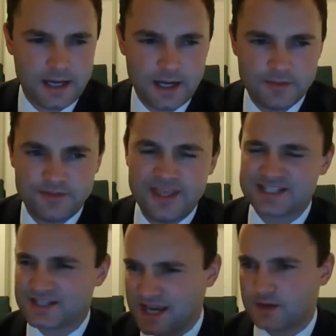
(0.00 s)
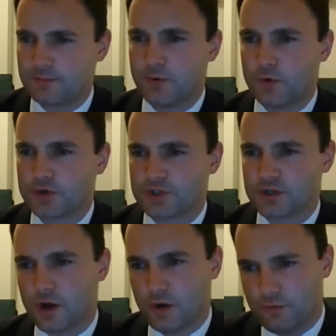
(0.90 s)
There's a second portion
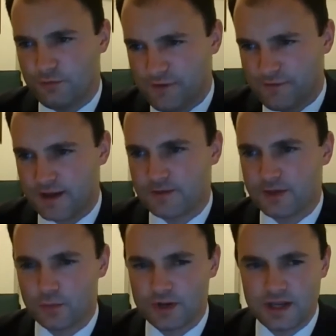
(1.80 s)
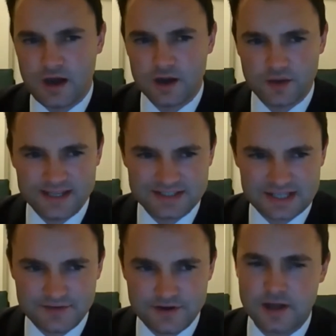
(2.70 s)
of that fund that we are going to
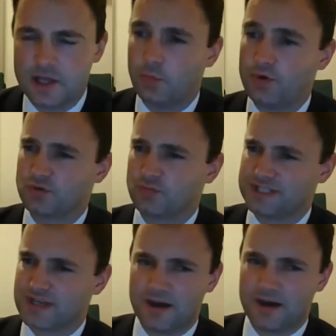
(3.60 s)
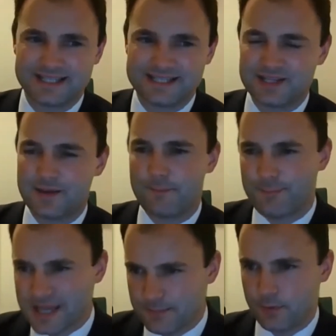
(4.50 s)
deliver, which will be targeted to the
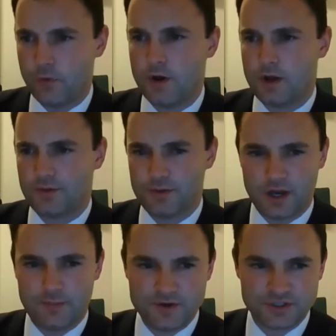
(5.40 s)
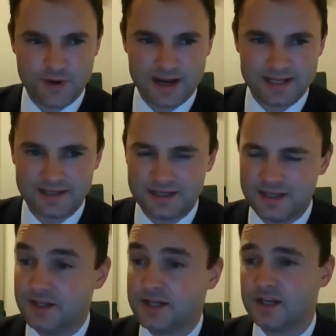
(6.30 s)
people that are most directly in need.